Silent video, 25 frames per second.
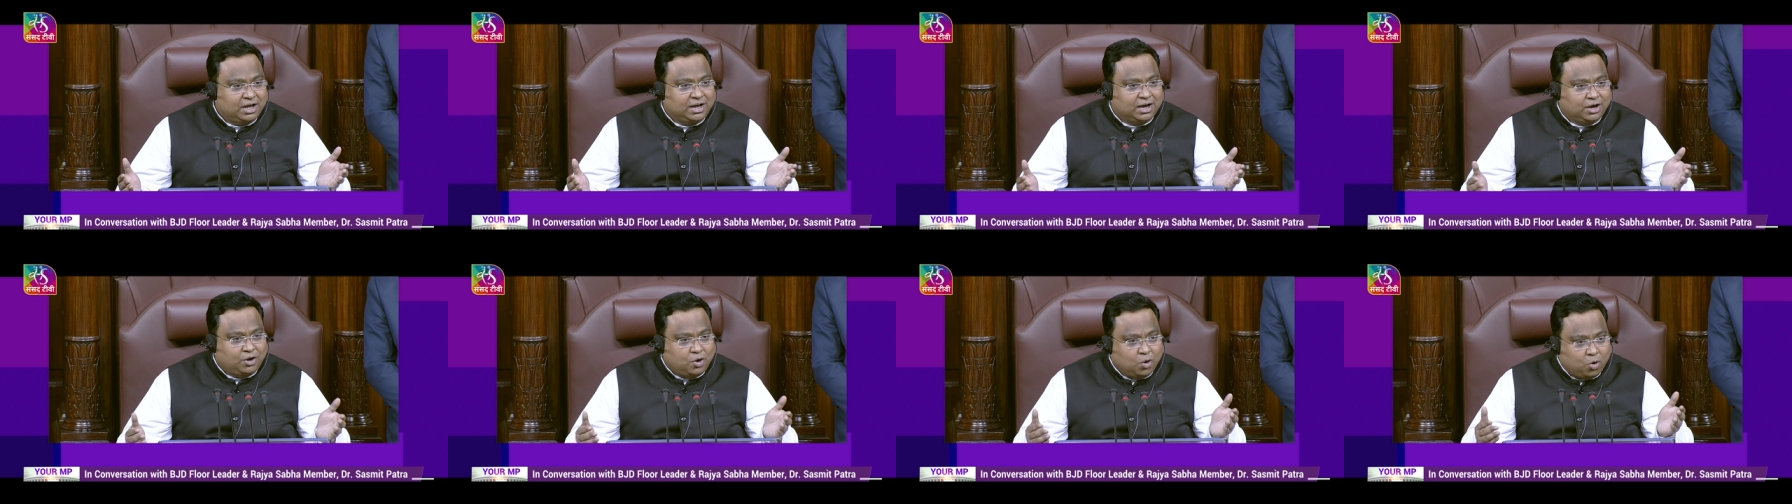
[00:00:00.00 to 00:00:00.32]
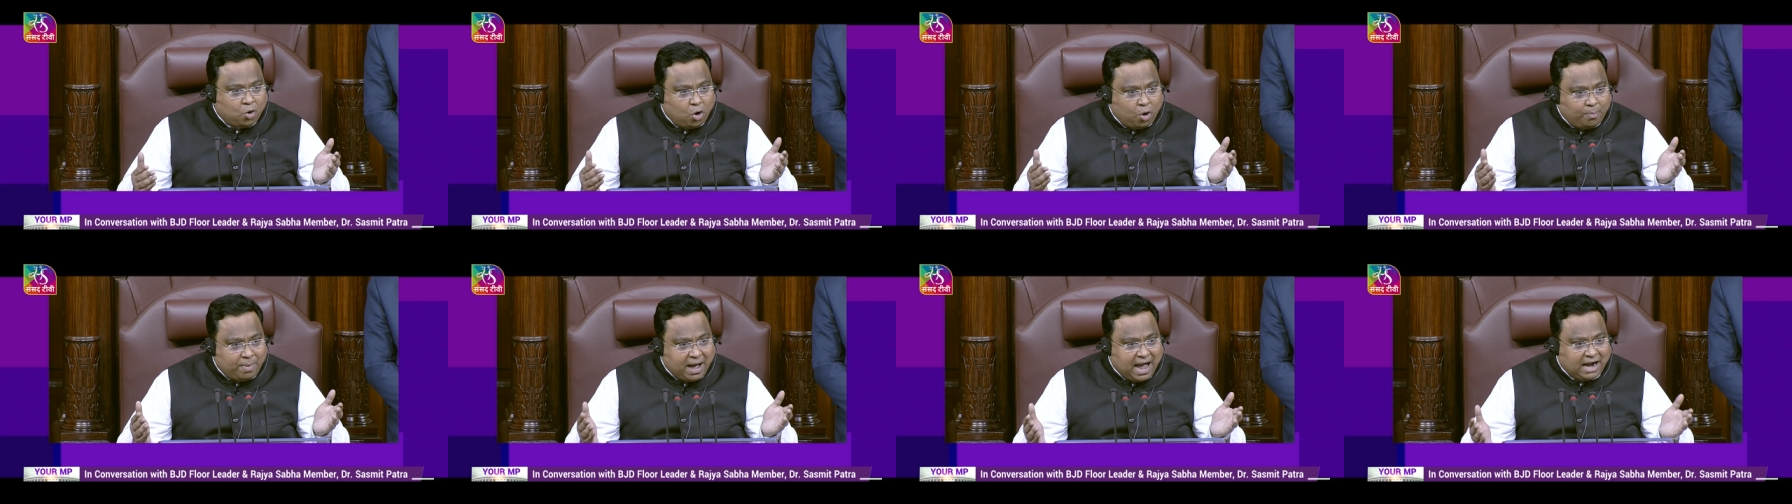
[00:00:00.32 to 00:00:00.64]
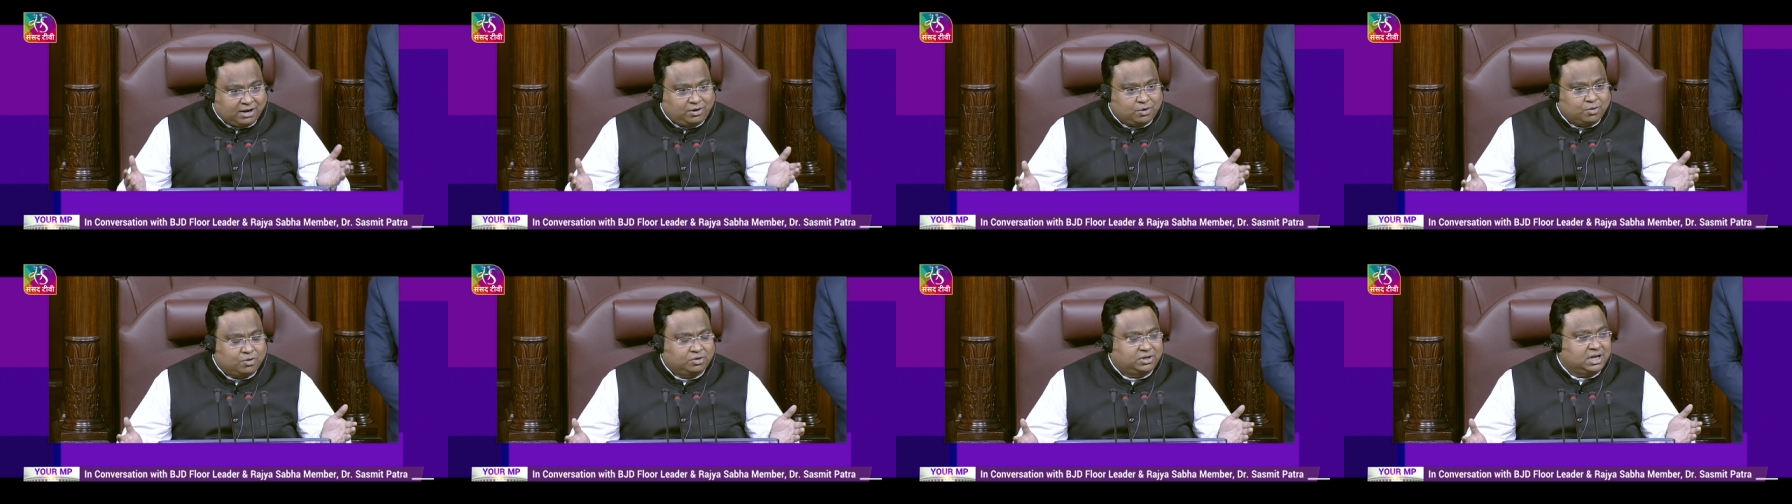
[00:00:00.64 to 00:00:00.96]
to go back
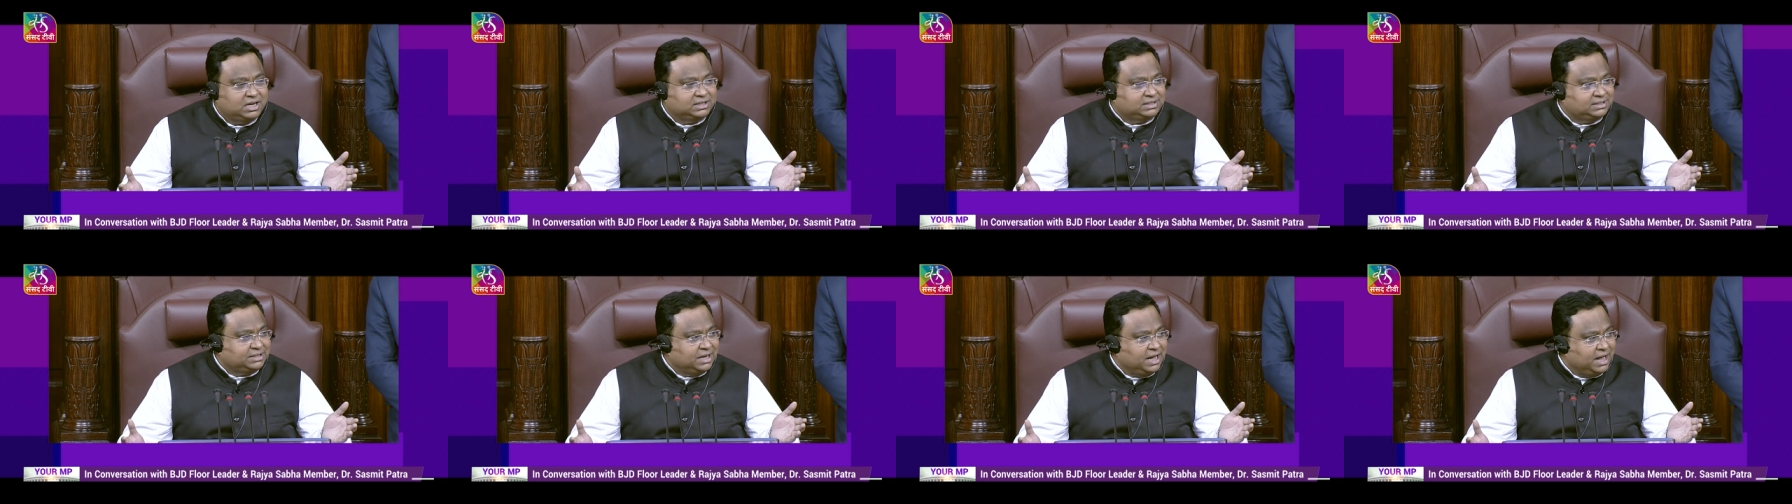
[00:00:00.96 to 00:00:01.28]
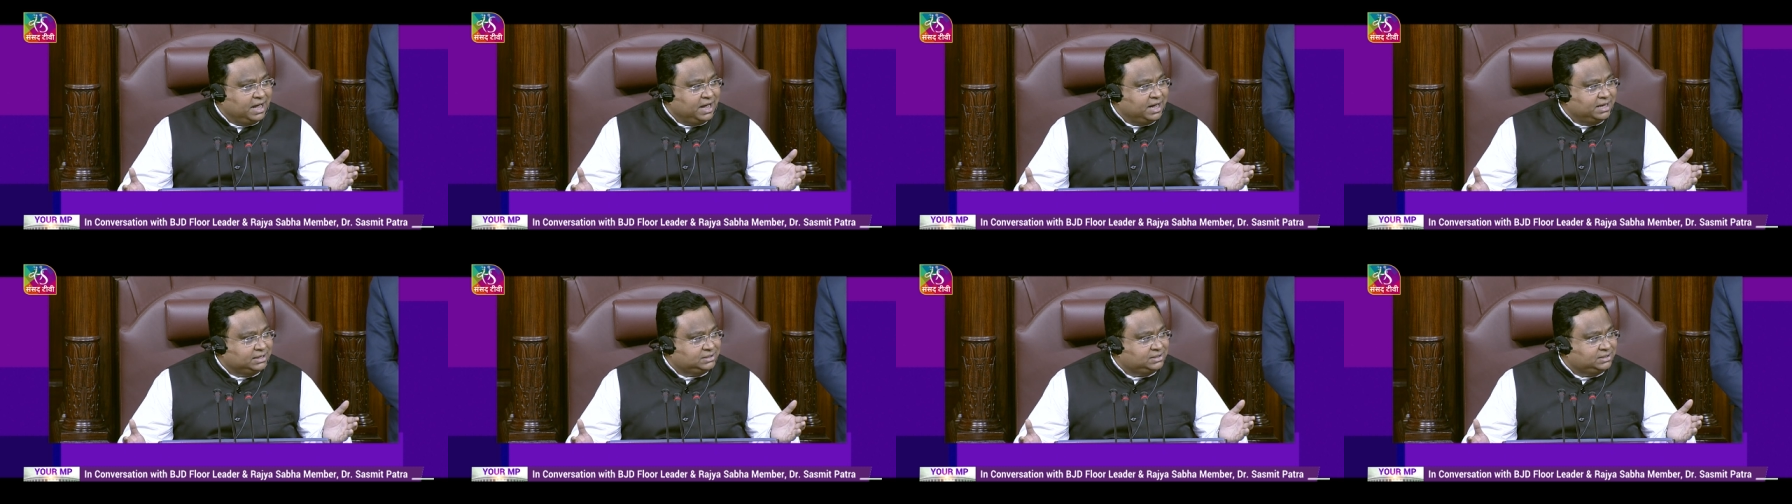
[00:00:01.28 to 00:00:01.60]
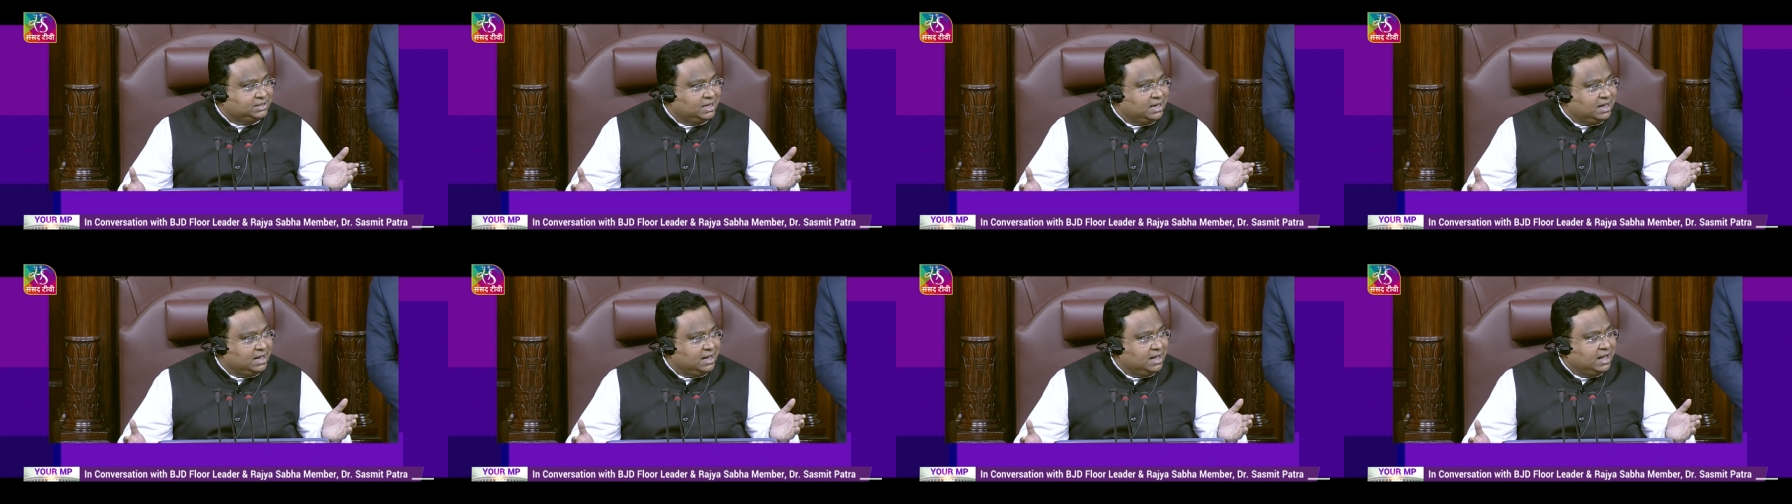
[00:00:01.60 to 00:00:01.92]
to their
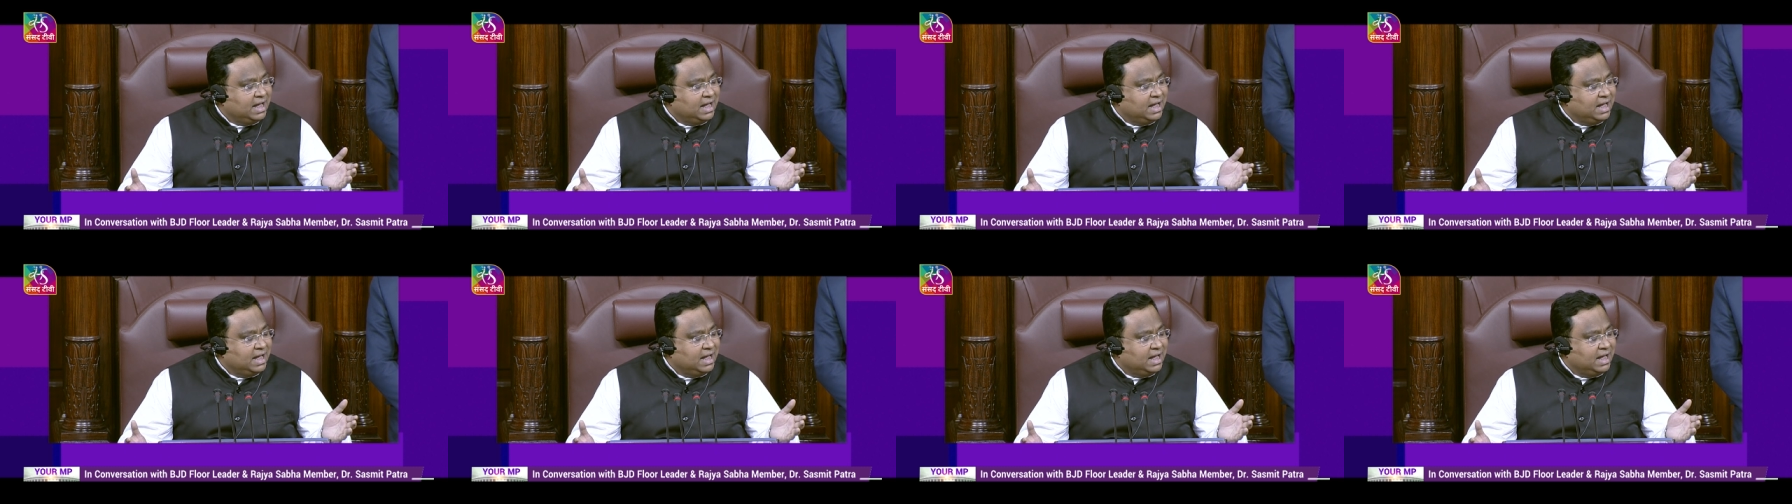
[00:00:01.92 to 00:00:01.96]
seats